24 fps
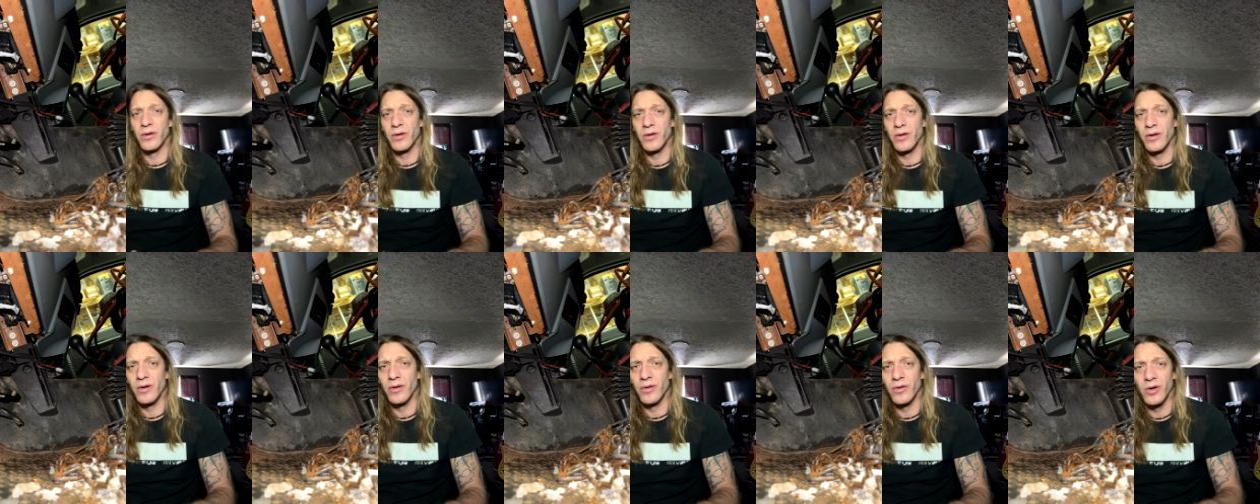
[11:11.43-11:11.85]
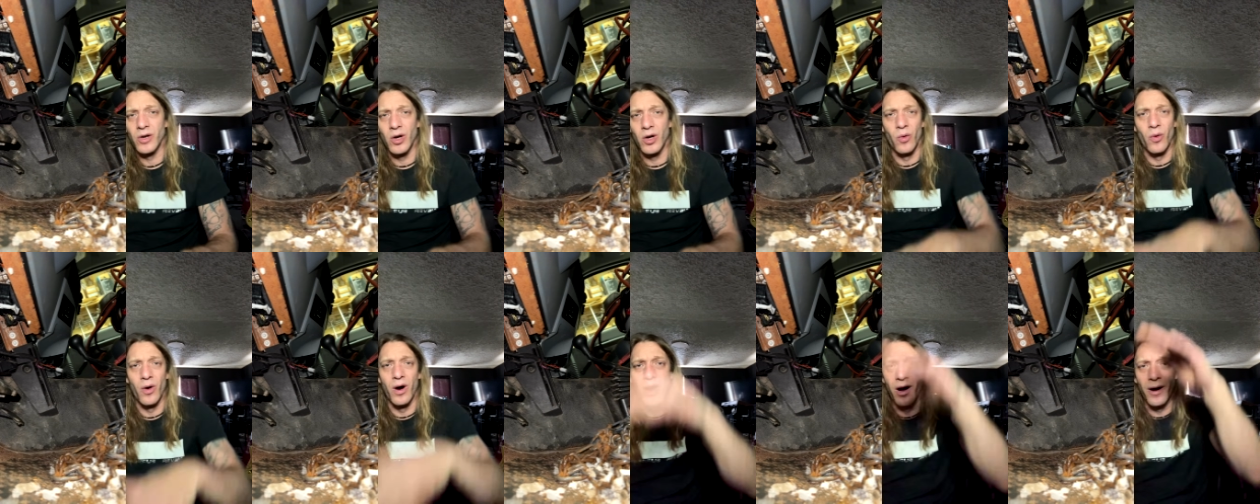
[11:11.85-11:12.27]
it'll
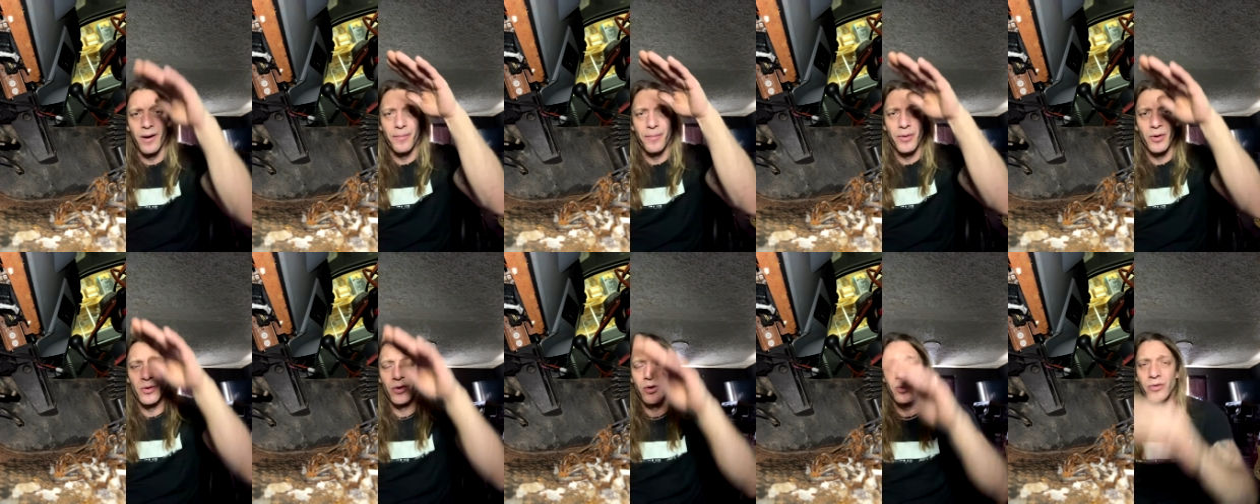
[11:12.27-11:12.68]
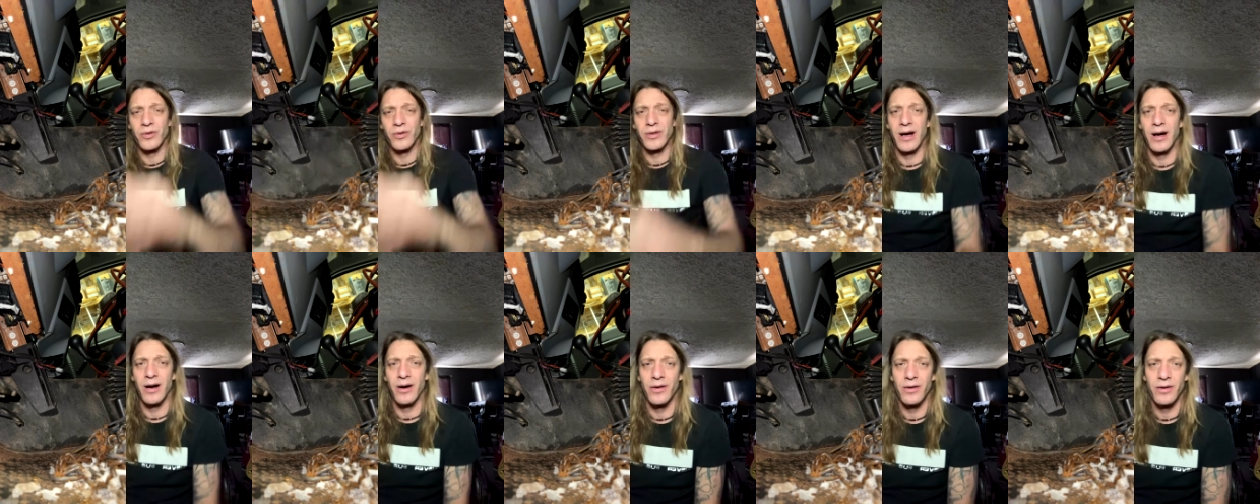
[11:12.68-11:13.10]
go up, it'll go
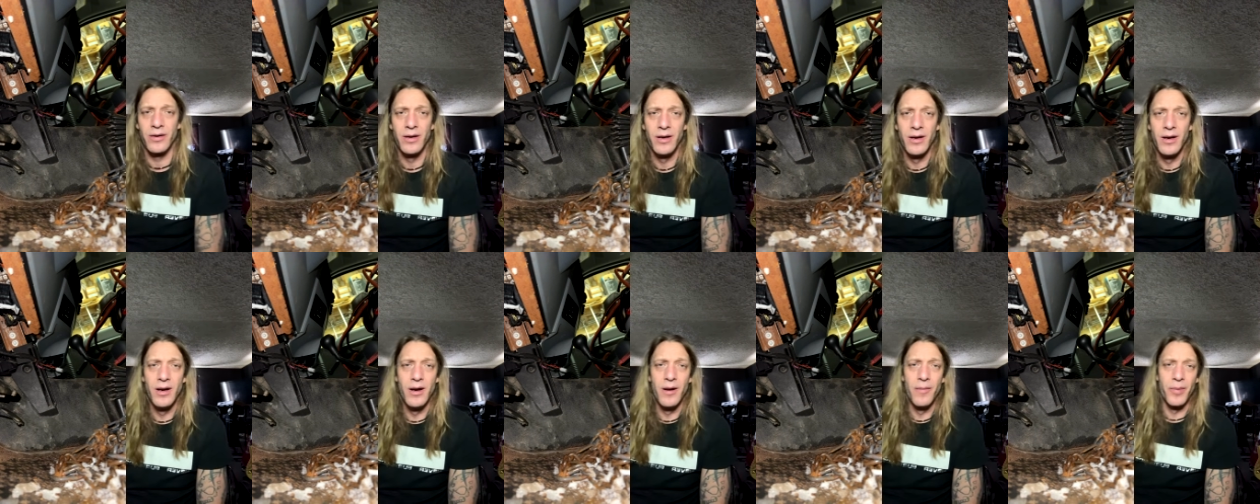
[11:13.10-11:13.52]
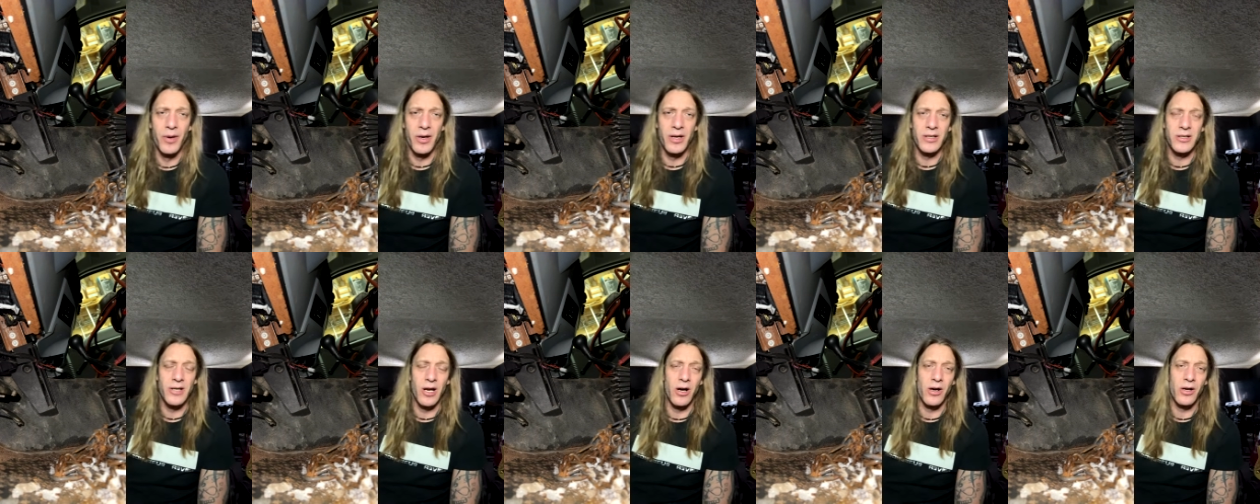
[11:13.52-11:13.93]
down. But
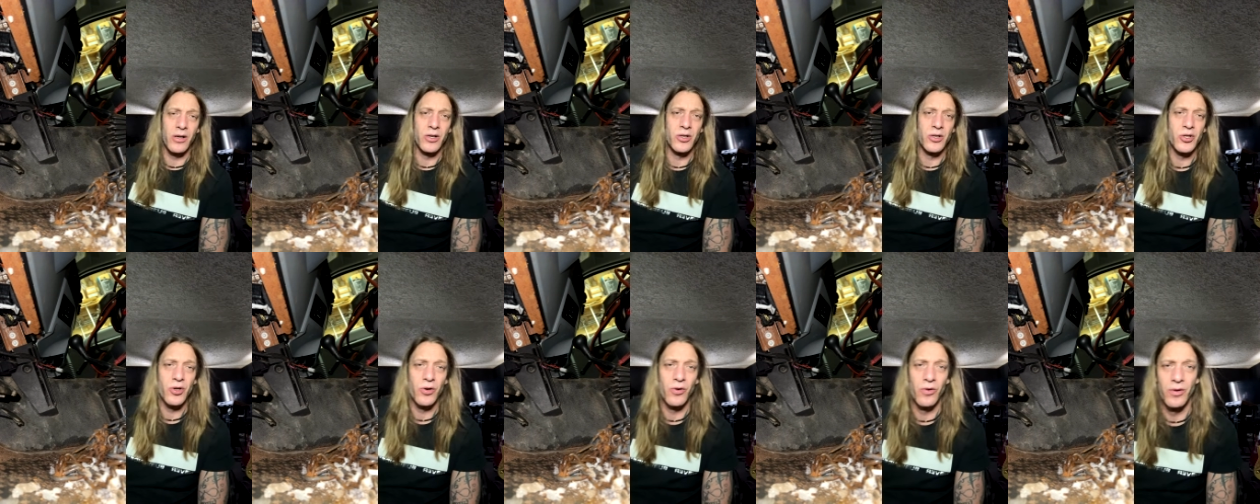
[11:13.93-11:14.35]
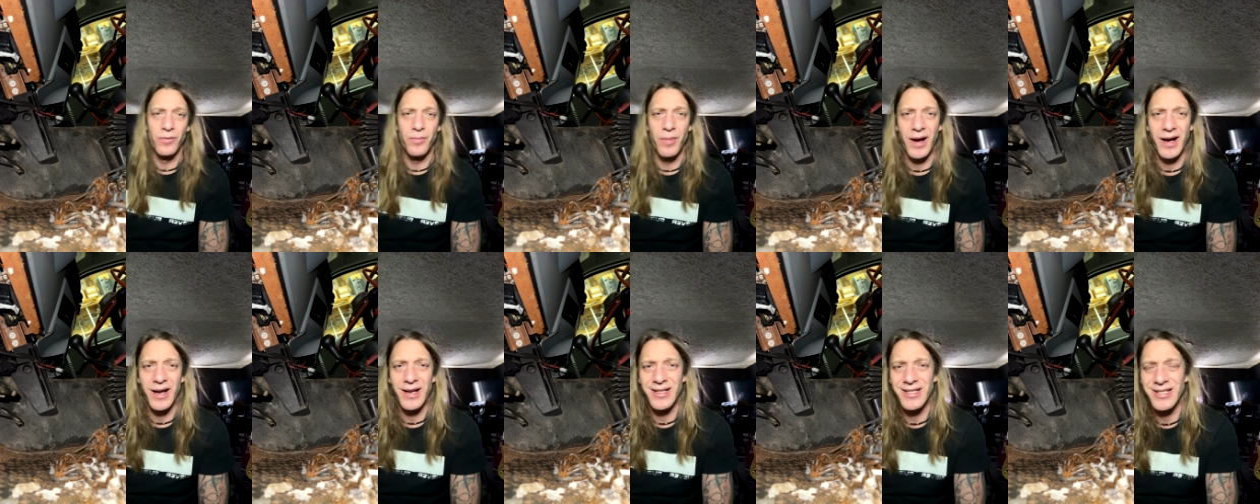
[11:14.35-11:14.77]
it's all controlled
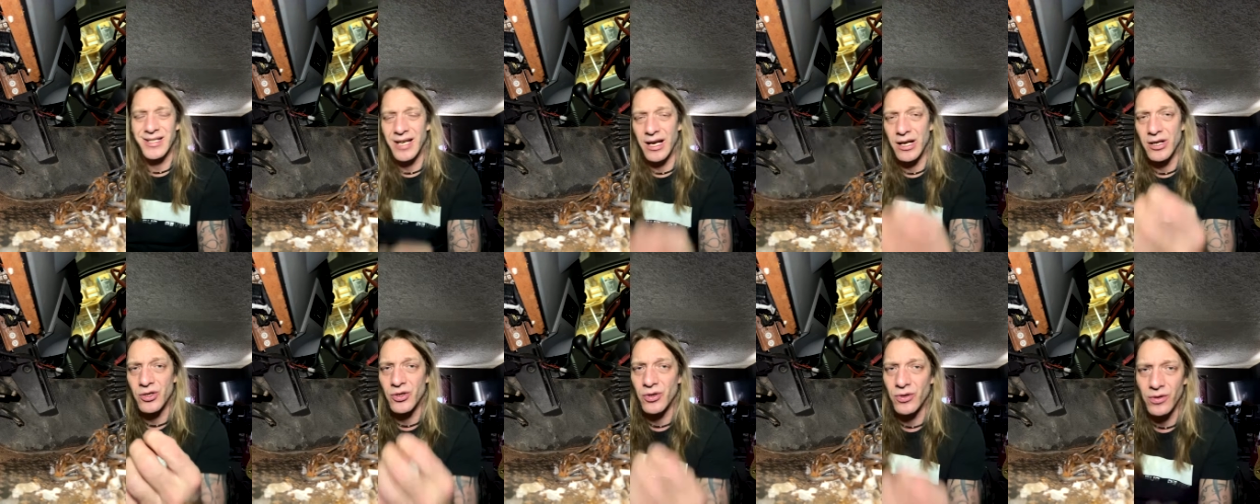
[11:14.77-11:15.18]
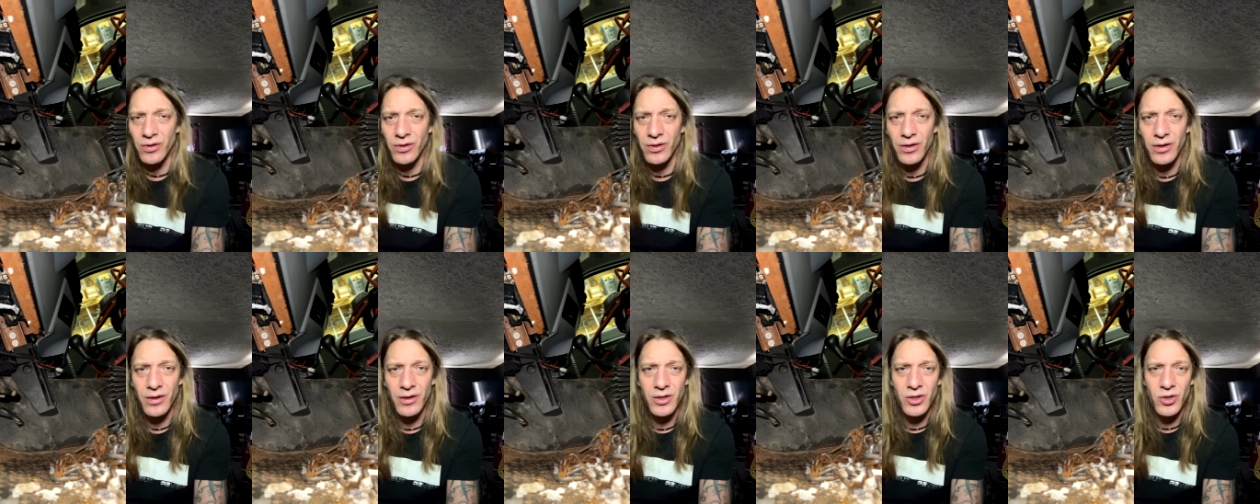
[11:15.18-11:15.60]
by a
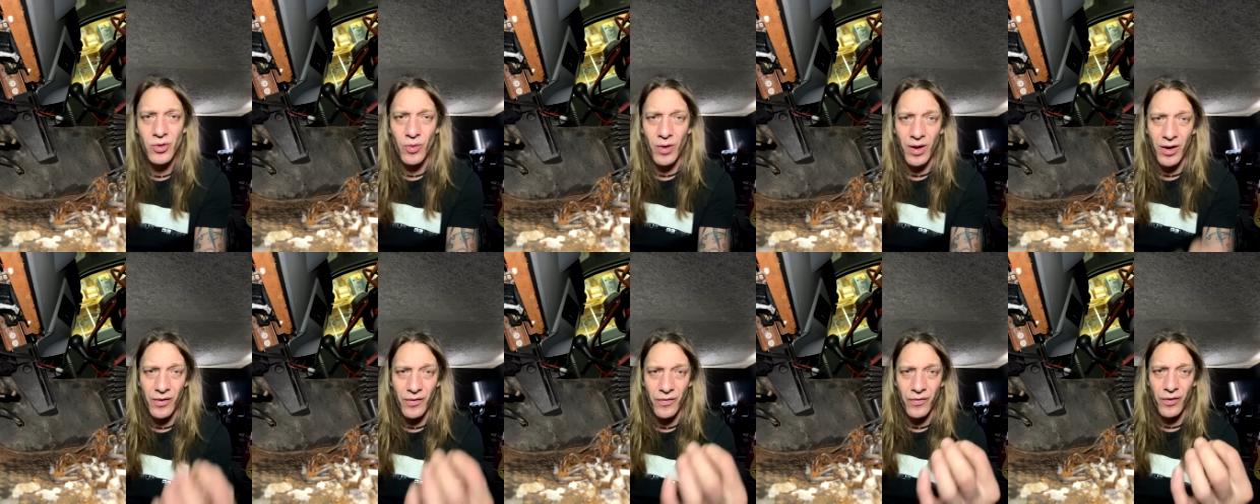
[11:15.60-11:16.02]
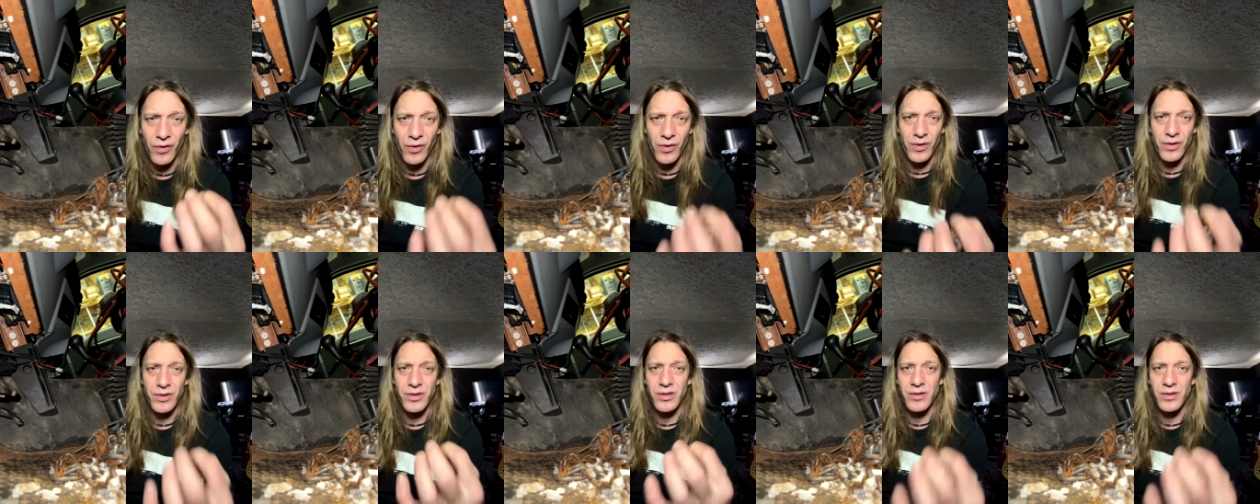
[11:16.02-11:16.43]
central 12
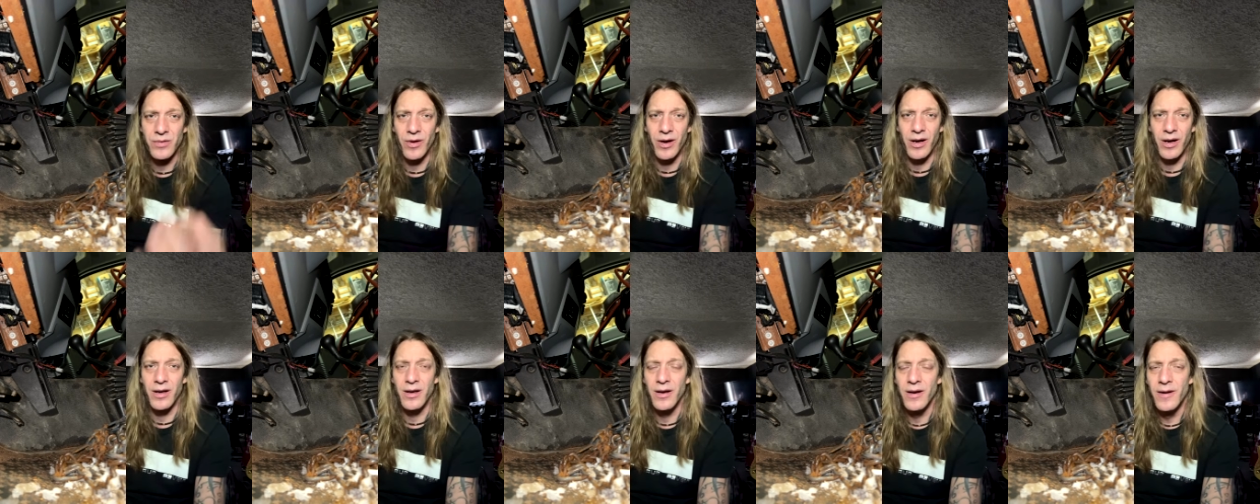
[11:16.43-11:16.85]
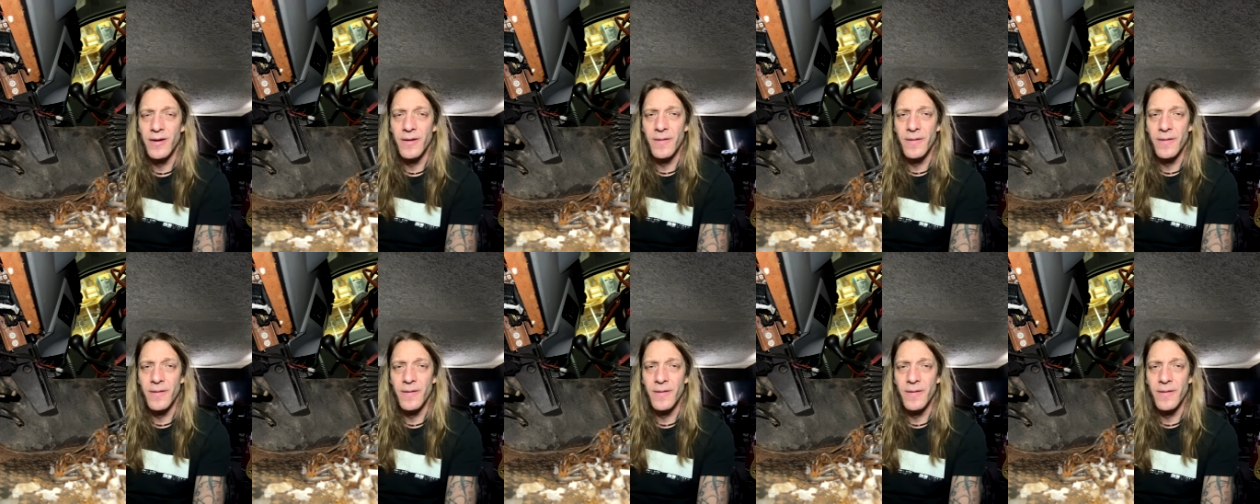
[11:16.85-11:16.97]
volts, right?